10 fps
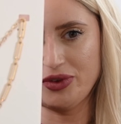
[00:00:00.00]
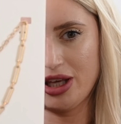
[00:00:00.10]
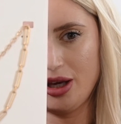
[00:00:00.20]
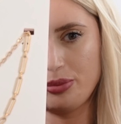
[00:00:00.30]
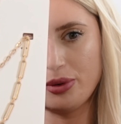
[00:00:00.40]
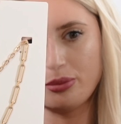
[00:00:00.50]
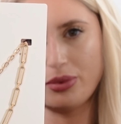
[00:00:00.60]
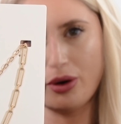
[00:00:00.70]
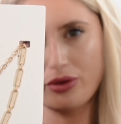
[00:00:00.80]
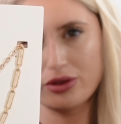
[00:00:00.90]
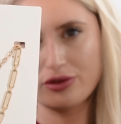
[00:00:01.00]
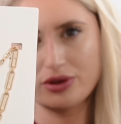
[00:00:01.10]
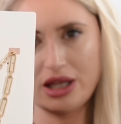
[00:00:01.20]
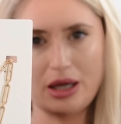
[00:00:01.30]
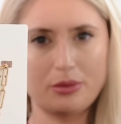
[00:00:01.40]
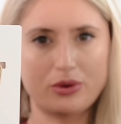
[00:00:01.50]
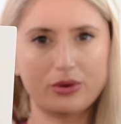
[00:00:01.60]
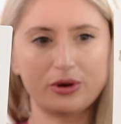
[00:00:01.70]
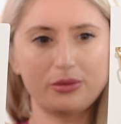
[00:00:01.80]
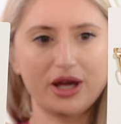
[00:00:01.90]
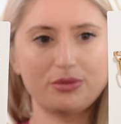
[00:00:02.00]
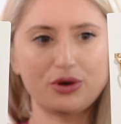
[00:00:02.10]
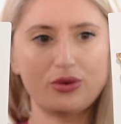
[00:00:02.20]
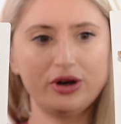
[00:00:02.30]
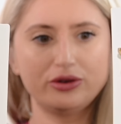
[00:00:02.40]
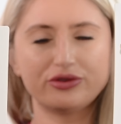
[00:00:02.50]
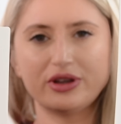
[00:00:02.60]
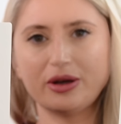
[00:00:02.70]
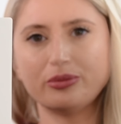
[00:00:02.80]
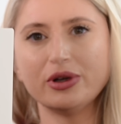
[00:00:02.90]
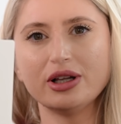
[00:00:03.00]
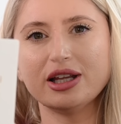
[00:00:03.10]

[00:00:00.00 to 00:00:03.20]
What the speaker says: keep both of them or maybe one of them.